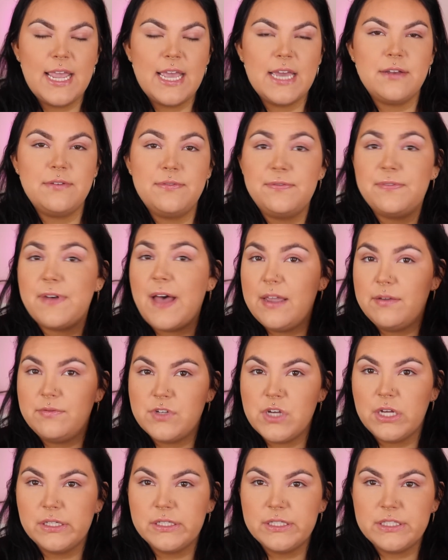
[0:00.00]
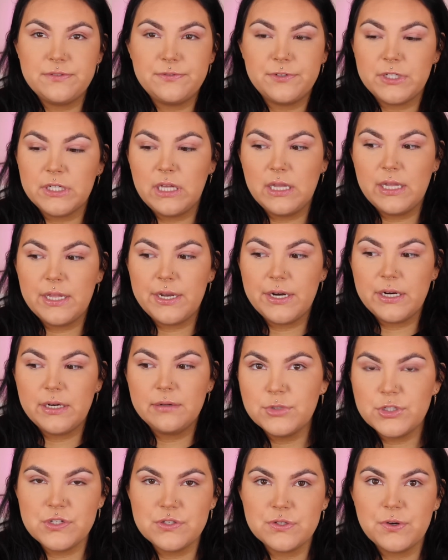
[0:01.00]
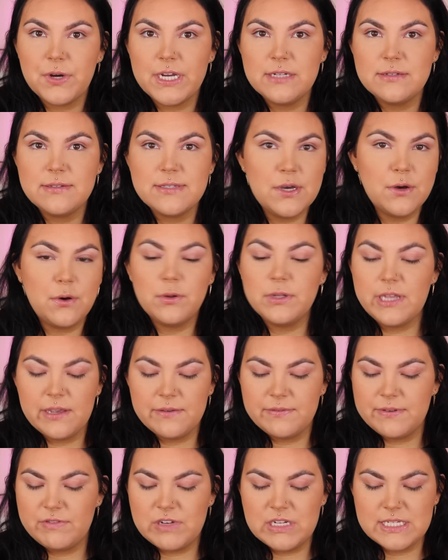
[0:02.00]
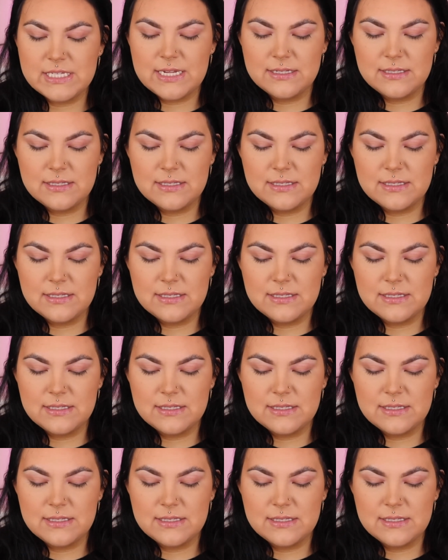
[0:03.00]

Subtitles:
and $5 for a glitter, which is great. So only a 50 cents